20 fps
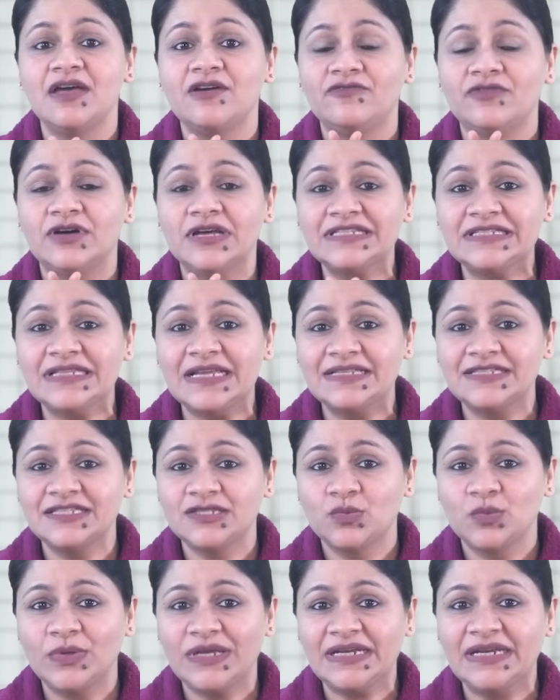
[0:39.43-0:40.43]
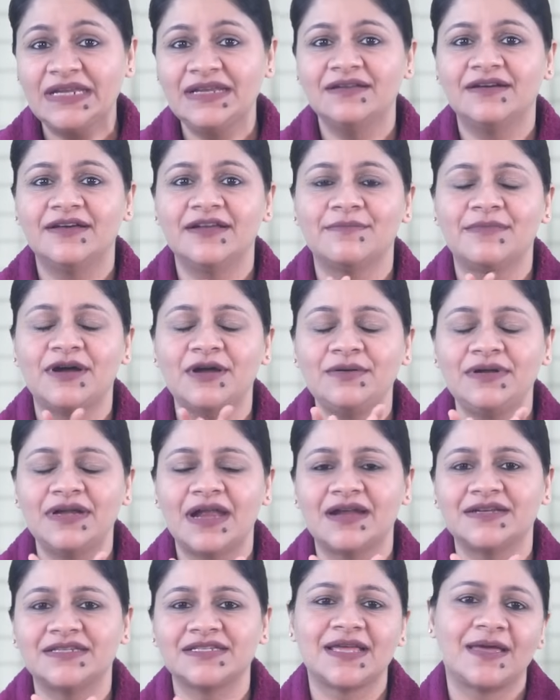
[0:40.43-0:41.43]
First, let's quickly learn about
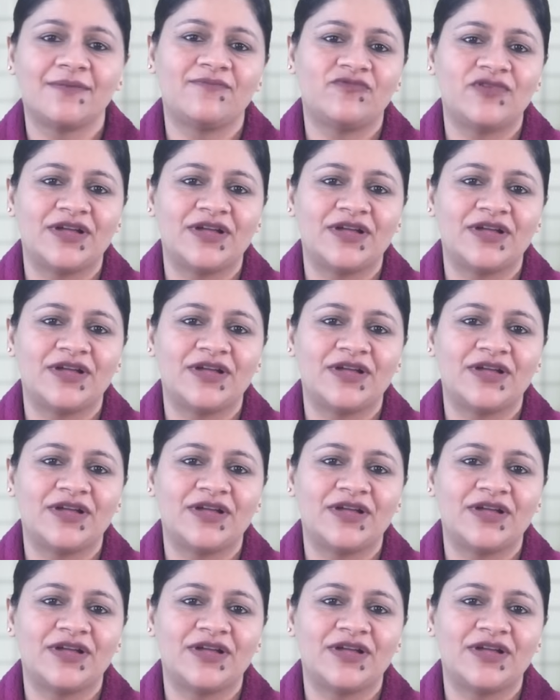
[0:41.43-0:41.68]
large cap